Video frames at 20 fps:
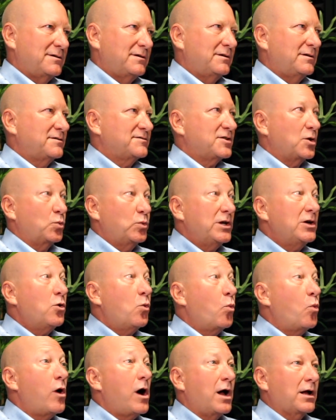So we don't
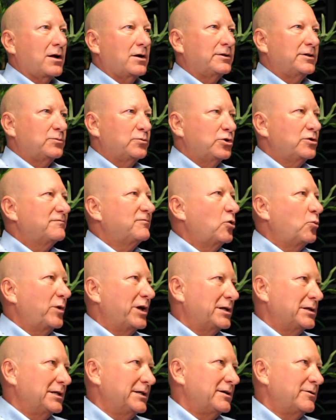walk on the roof when we
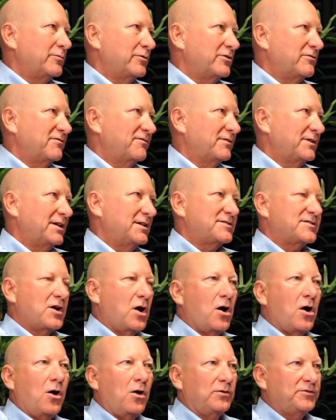clean a roof. It's
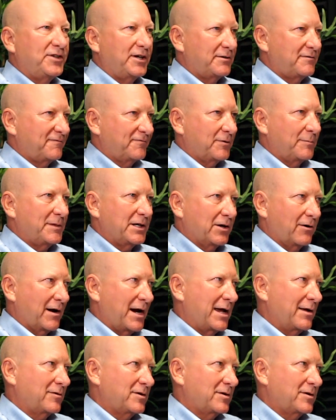all done from the ground.